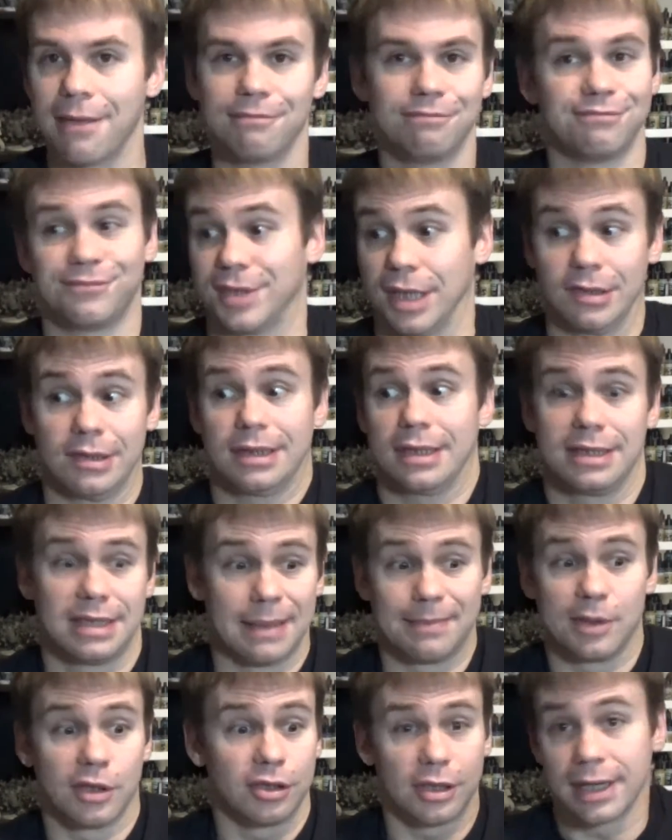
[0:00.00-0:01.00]
They're the
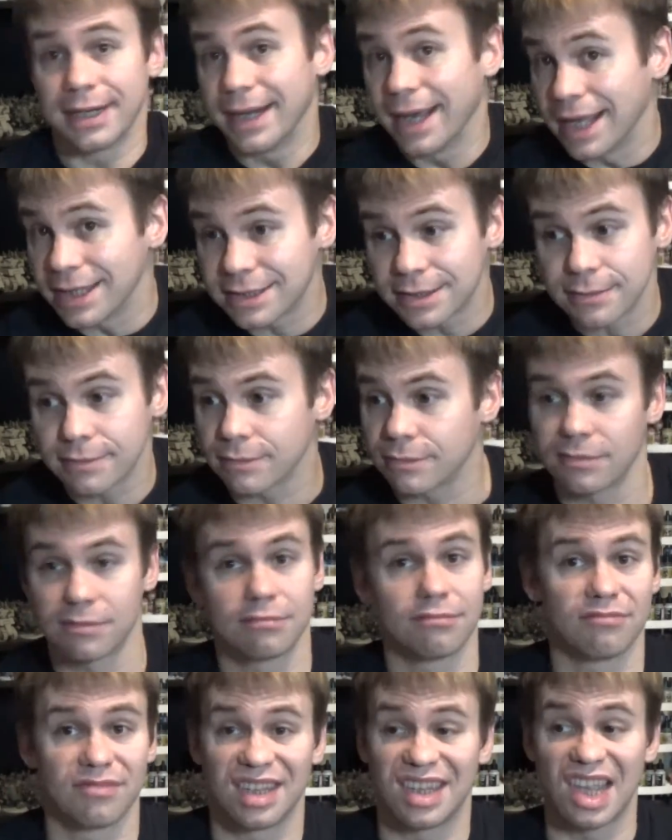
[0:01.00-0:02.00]
Contemptor dreadnoughts.
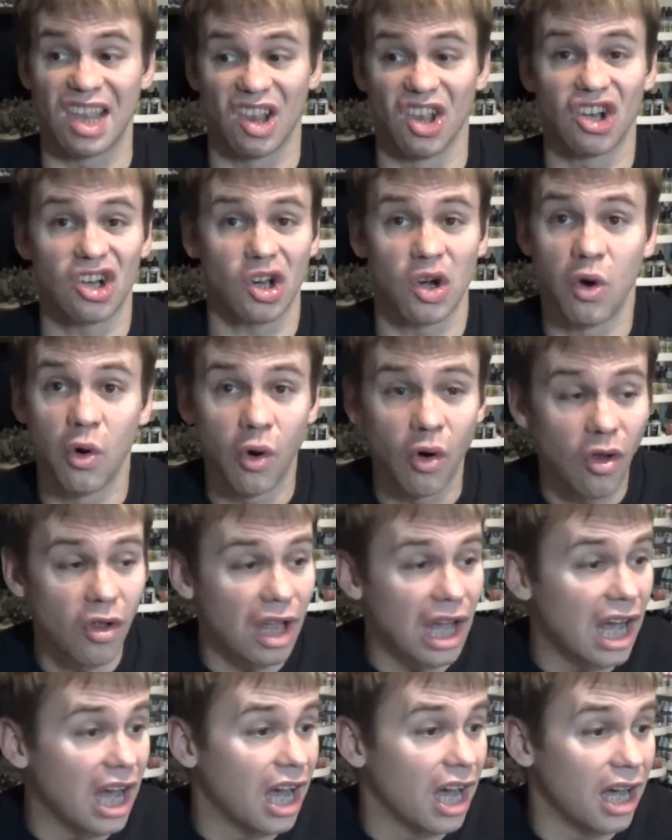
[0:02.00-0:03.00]
They look
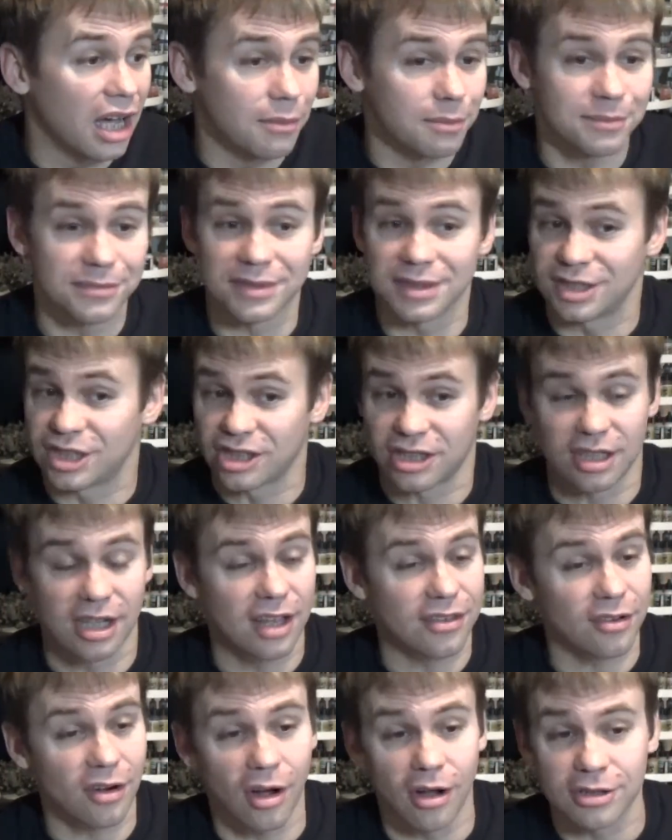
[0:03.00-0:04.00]
cool. Just
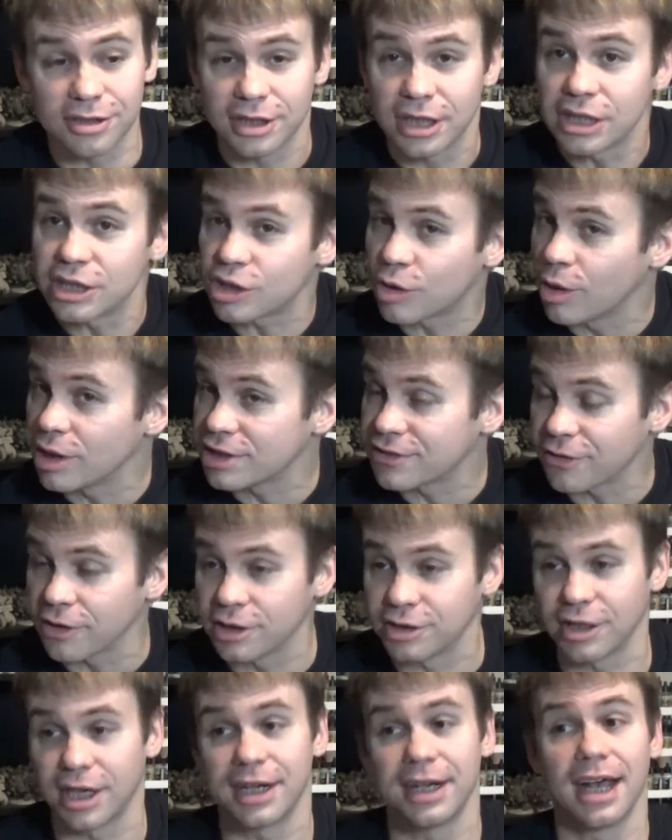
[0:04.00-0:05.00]
another alternate choice for a
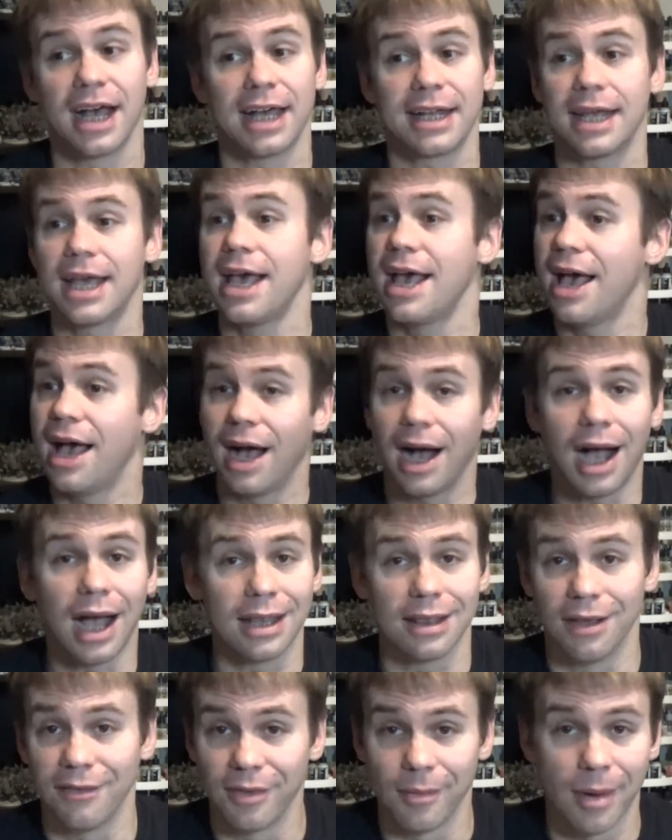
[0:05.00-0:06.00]
dreadnought. I
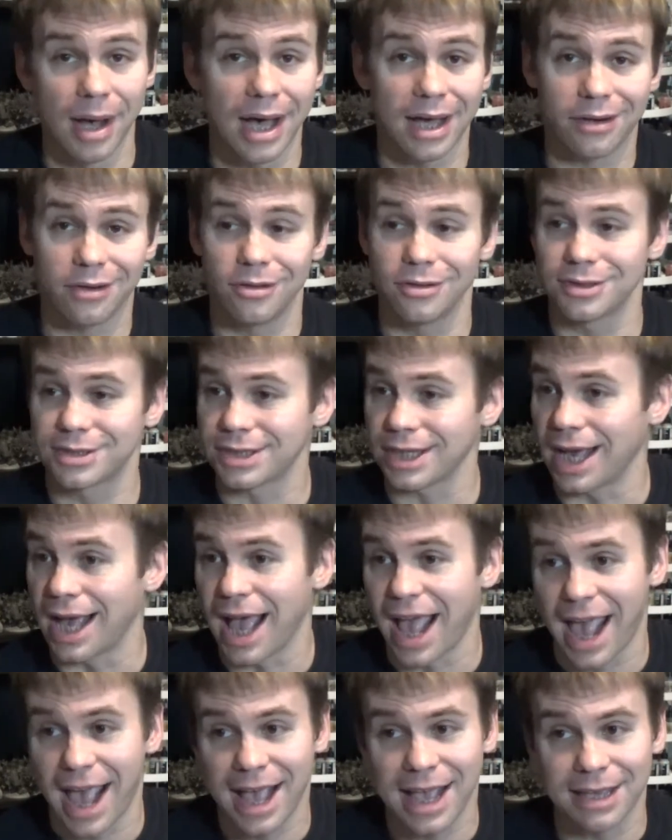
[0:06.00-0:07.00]
love the models.
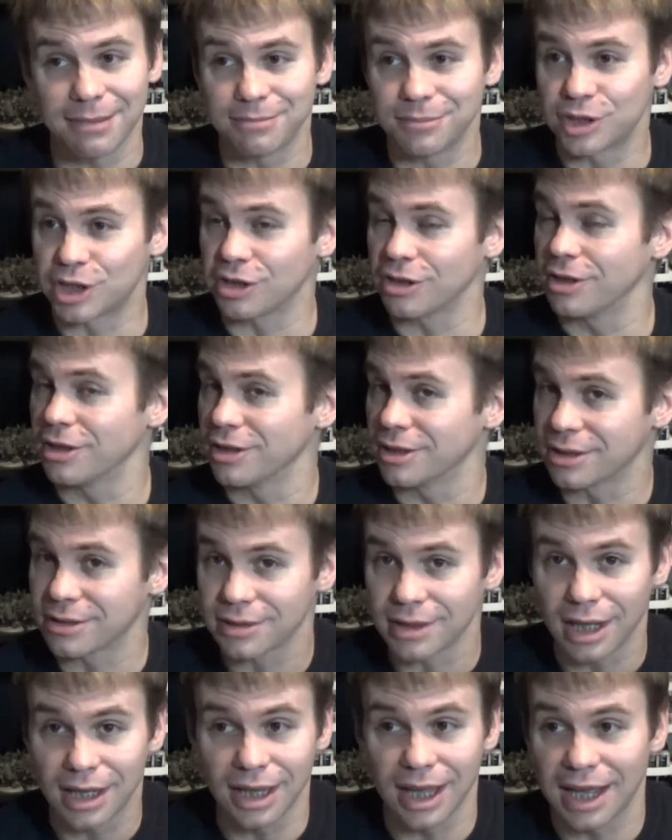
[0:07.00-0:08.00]
I'm sure
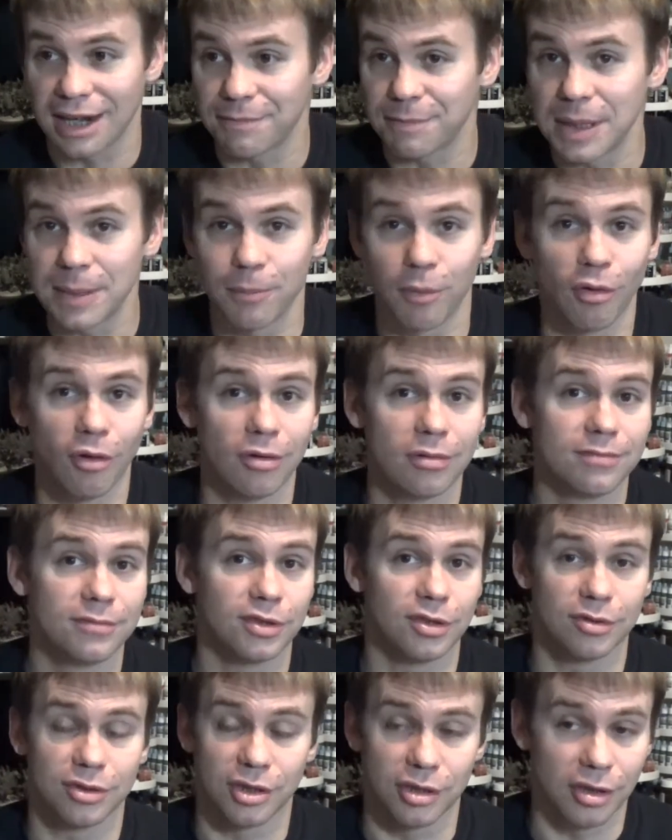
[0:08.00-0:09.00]
a lot of people
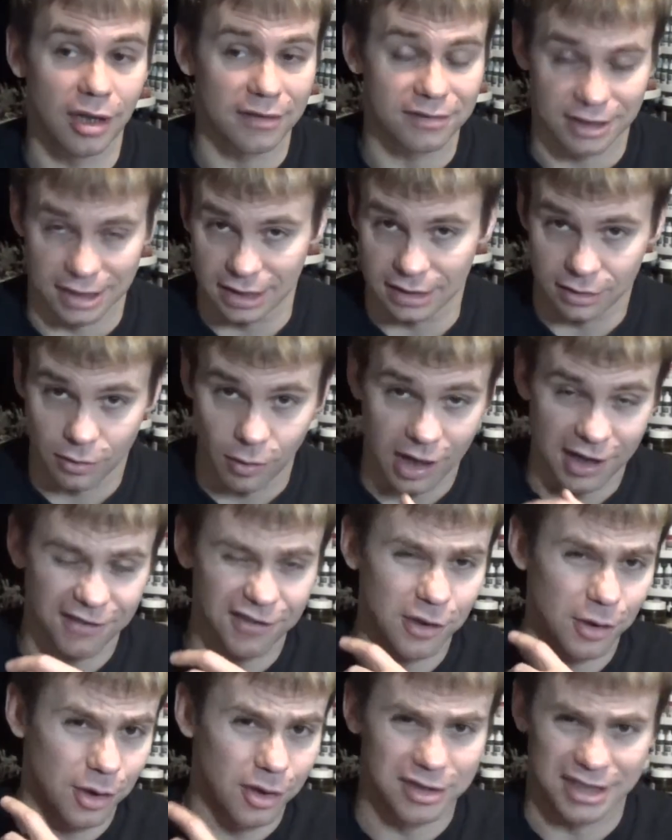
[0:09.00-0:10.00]
do too. I've seen quite a
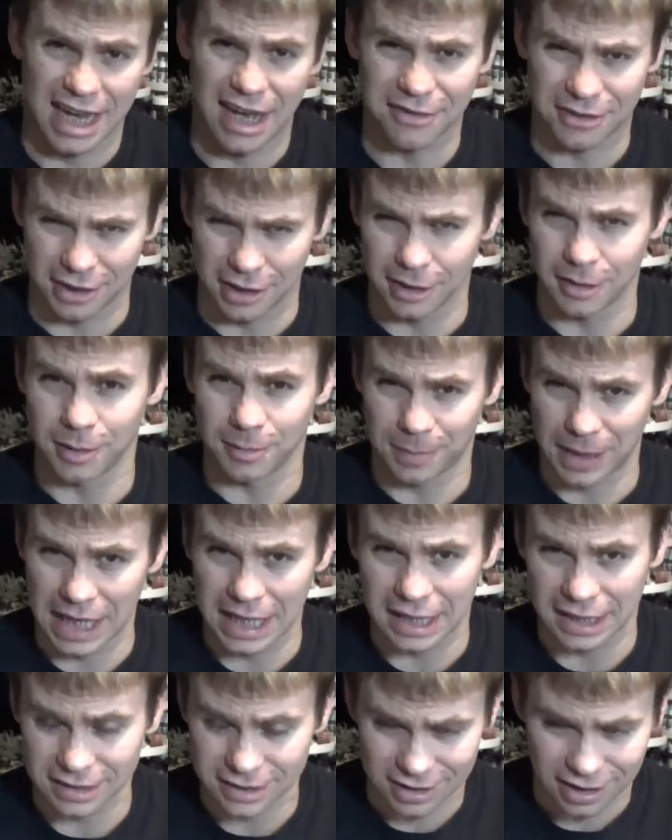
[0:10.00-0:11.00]
few of those out there on
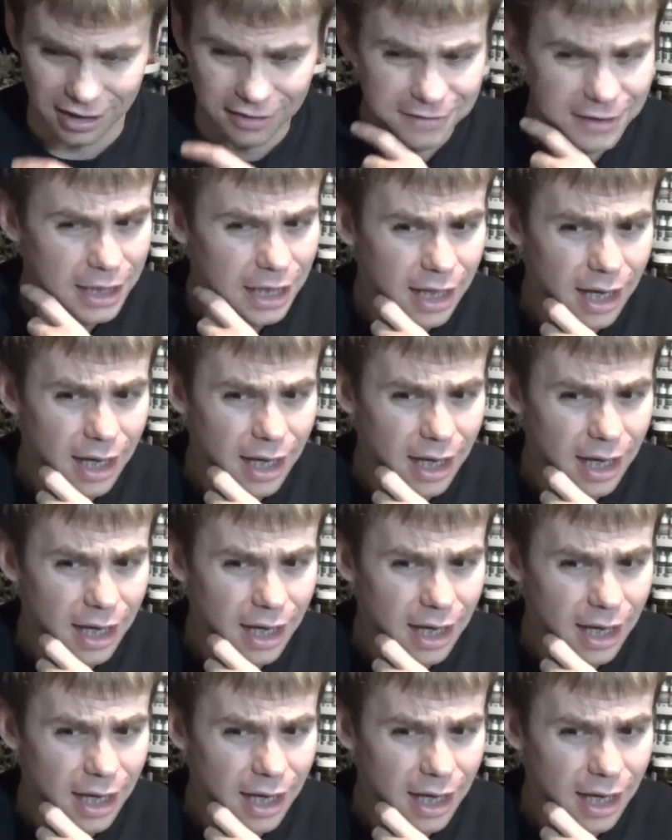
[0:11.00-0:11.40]
painting stuff.